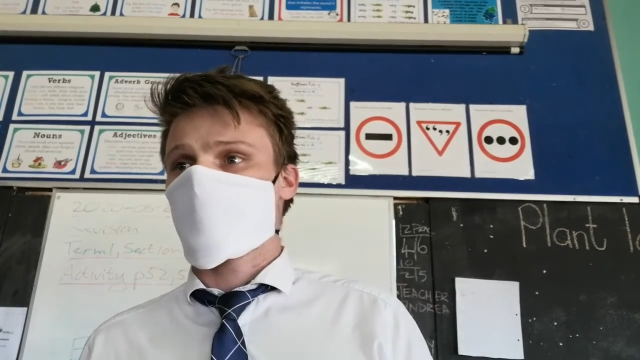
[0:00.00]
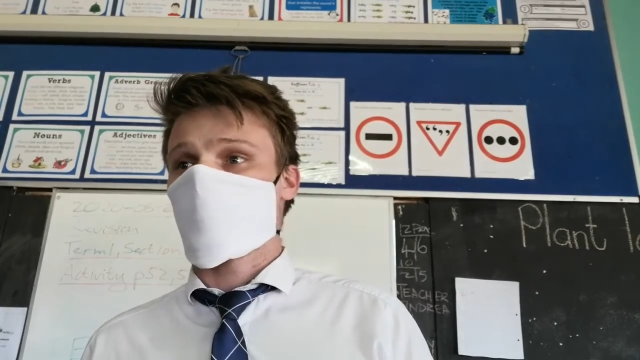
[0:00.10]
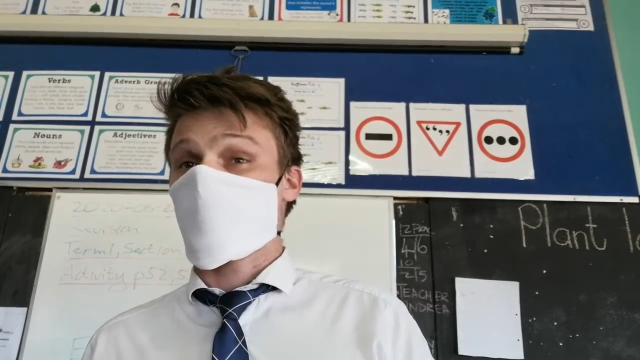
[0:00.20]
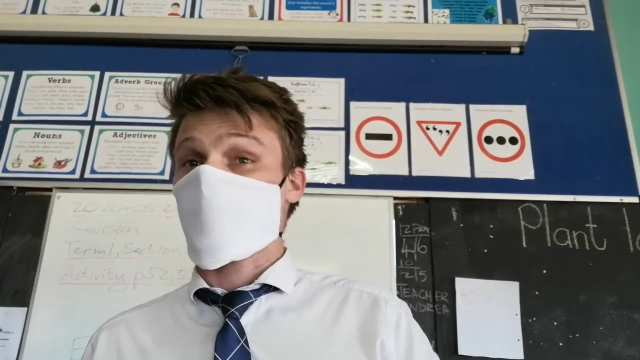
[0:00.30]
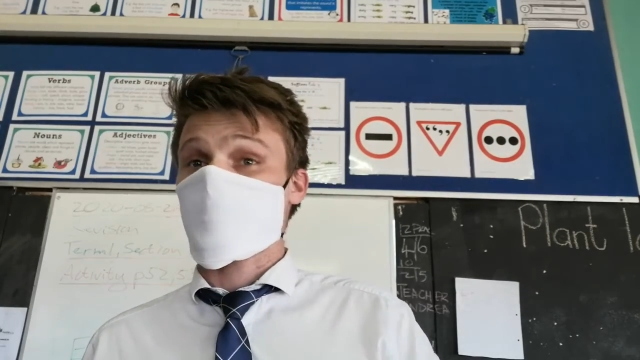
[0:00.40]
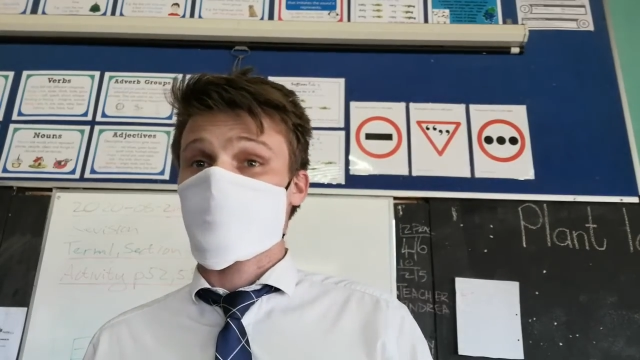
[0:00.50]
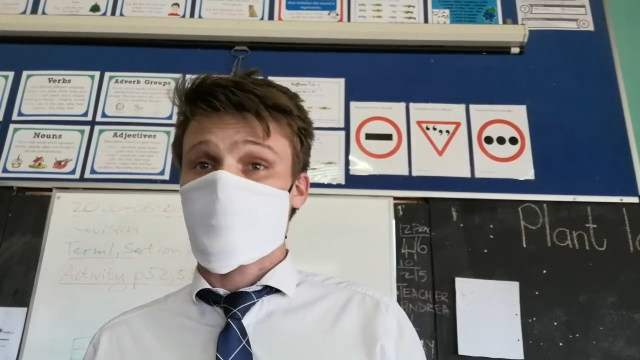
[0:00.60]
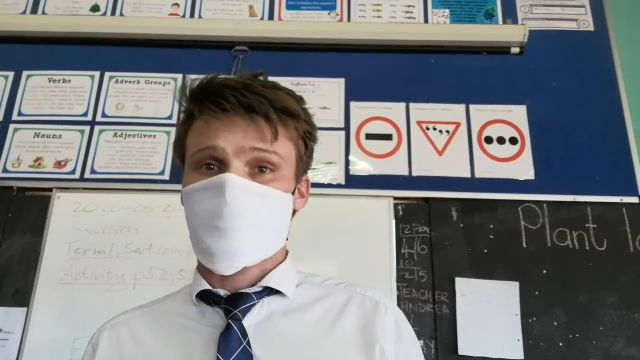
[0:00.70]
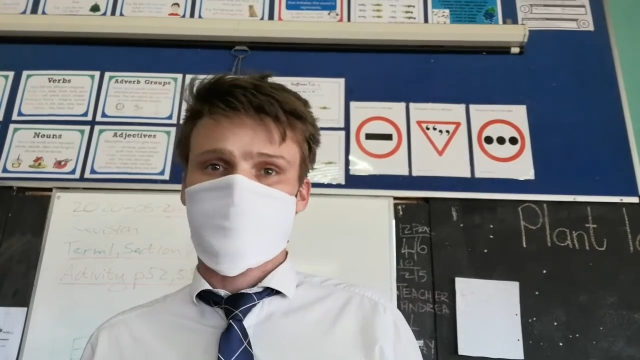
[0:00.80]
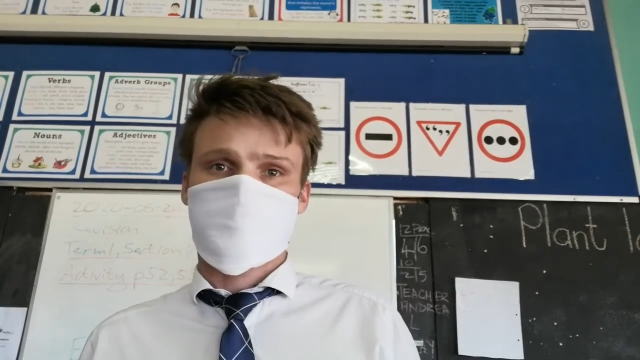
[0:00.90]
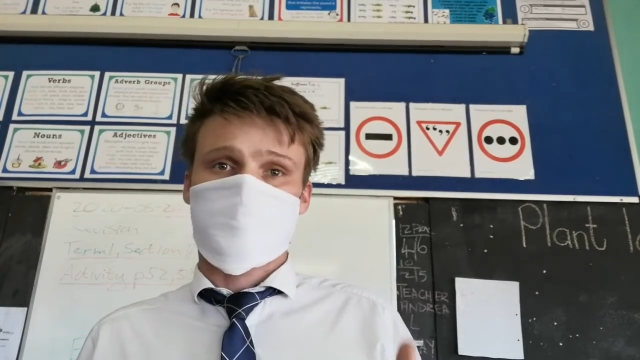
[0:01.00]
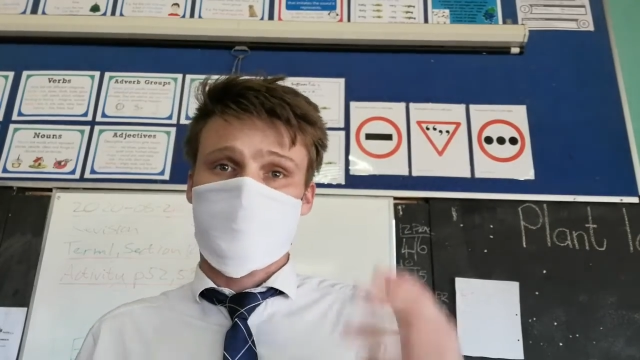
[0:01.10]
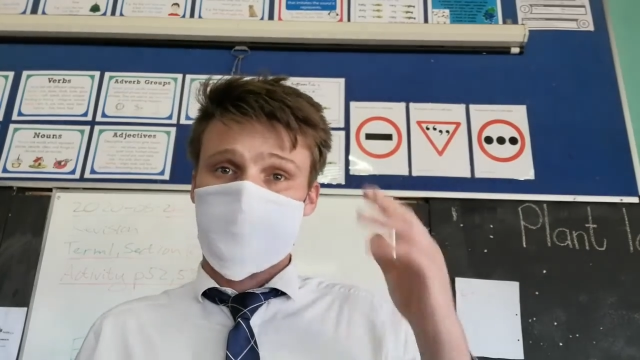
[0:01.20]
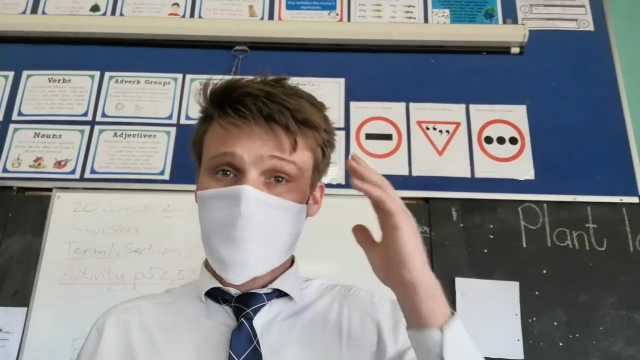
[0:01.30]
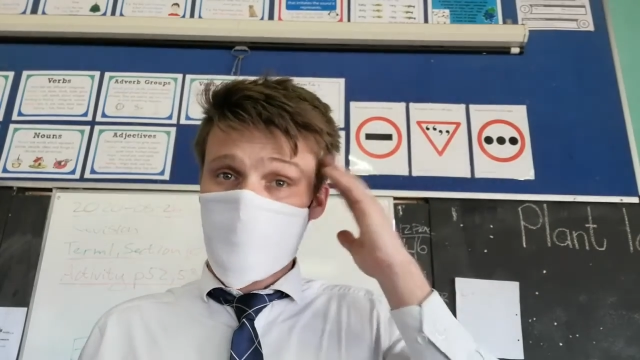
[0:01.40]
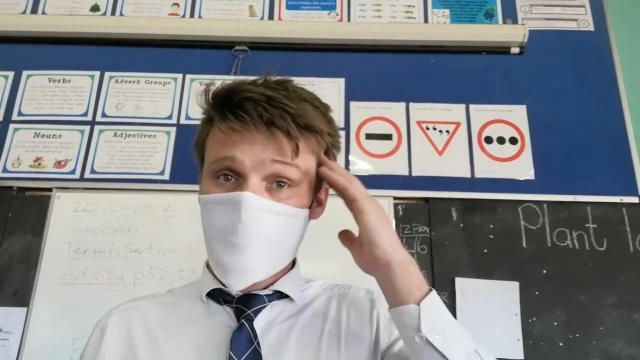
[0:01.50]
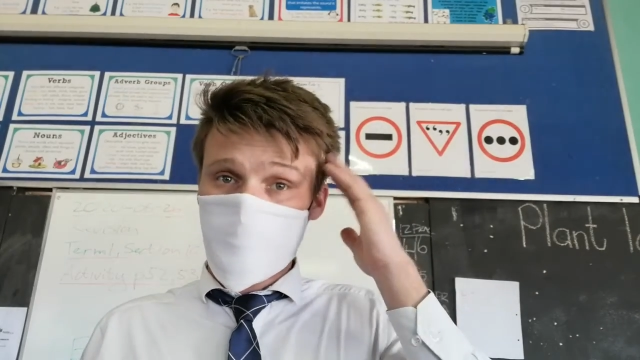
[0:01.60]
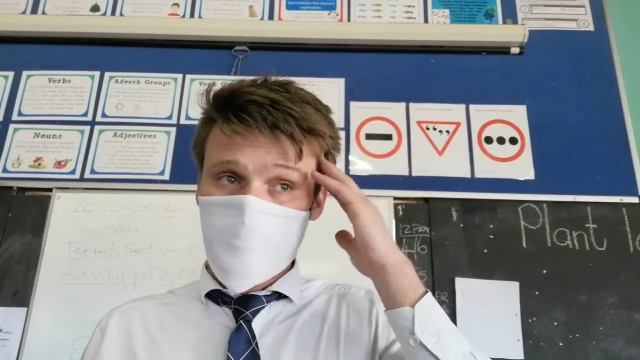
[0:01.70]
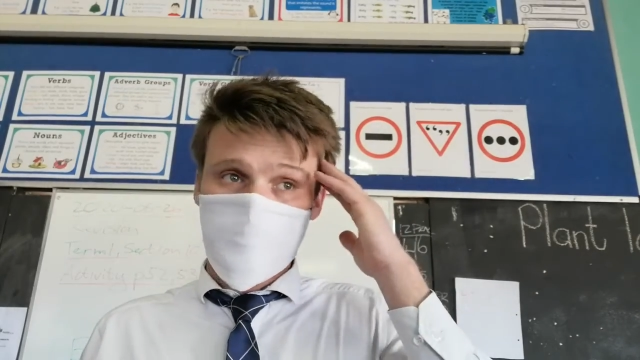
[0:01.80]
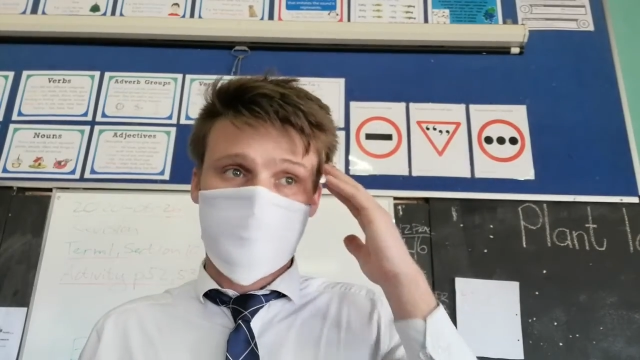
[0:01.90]
where other doctors might
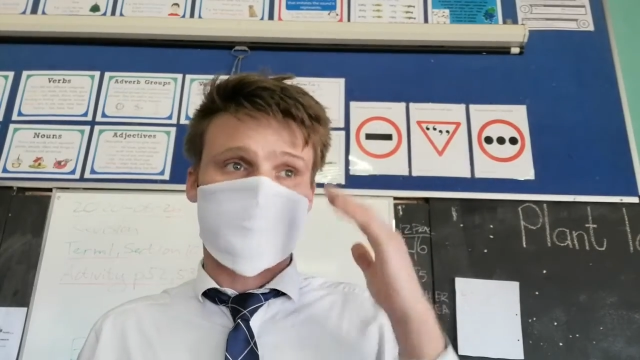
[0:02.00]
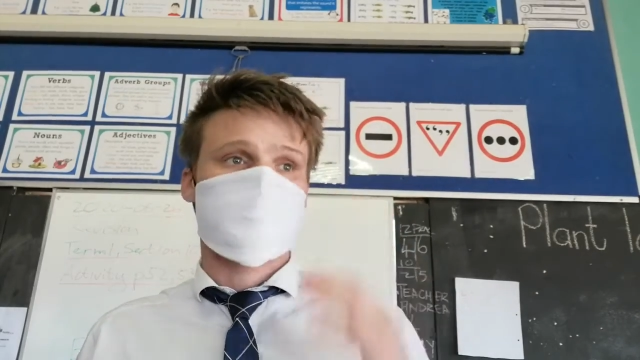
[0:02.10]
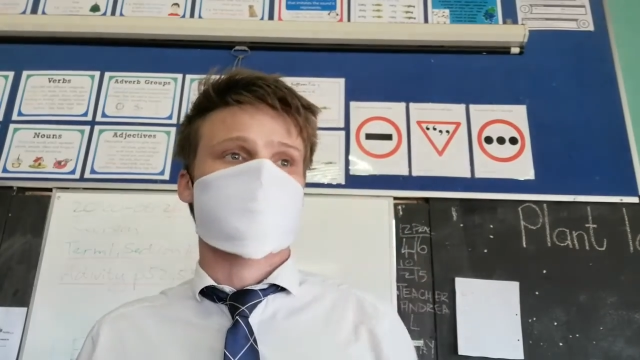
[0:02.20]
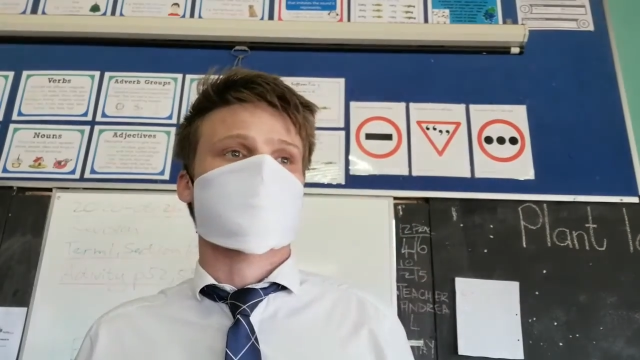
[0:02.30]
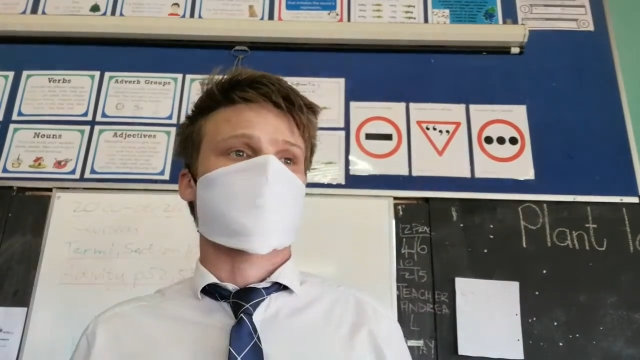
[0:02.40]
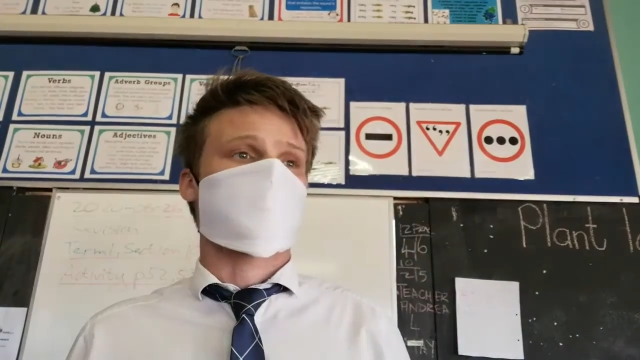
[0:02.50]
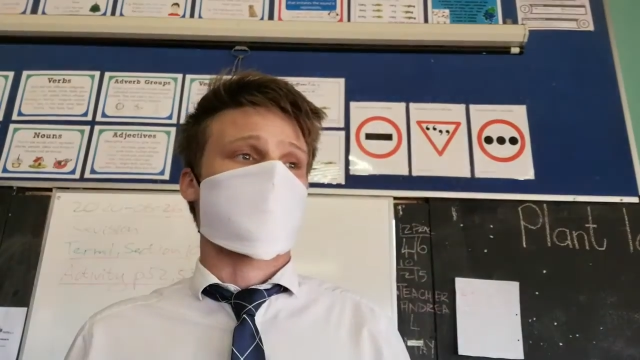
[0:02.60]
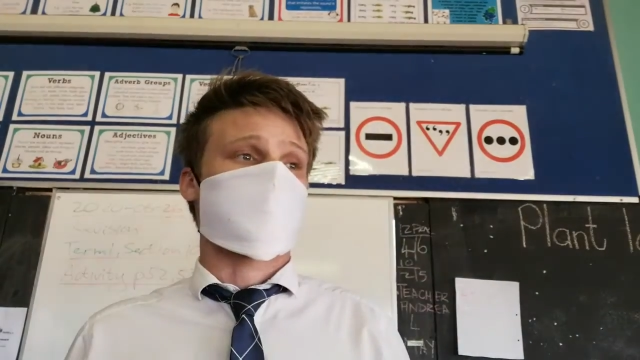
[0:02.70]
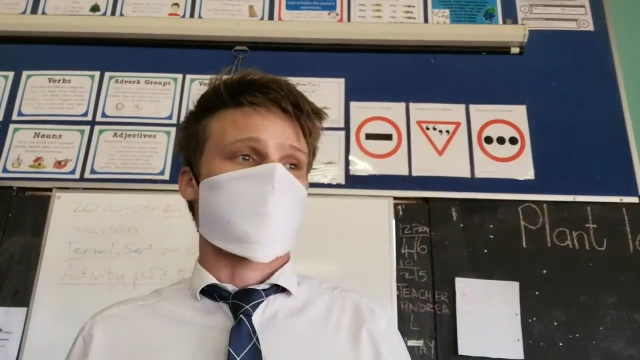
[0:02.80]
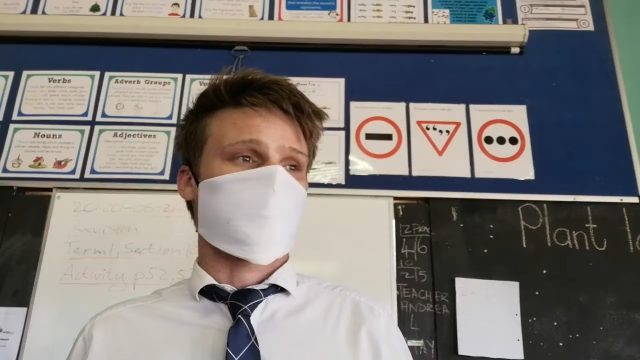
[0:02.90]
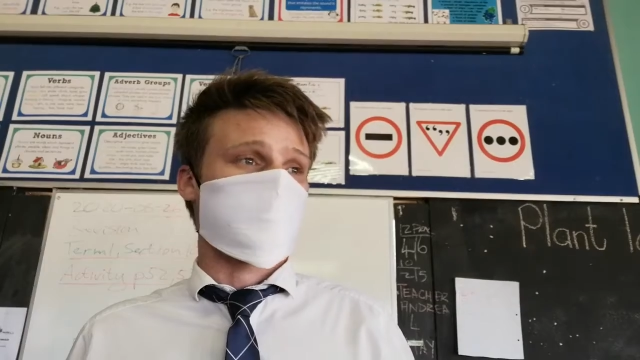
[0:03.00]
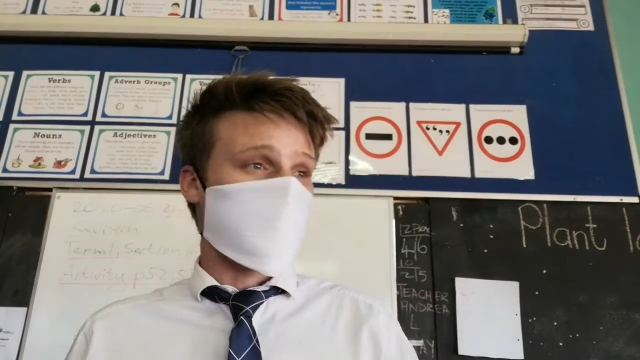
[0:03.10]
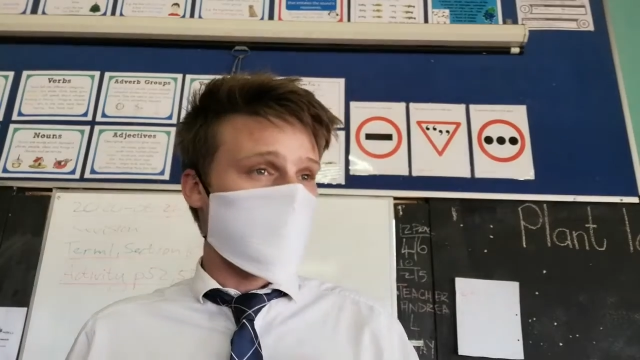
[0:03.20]
know something about what's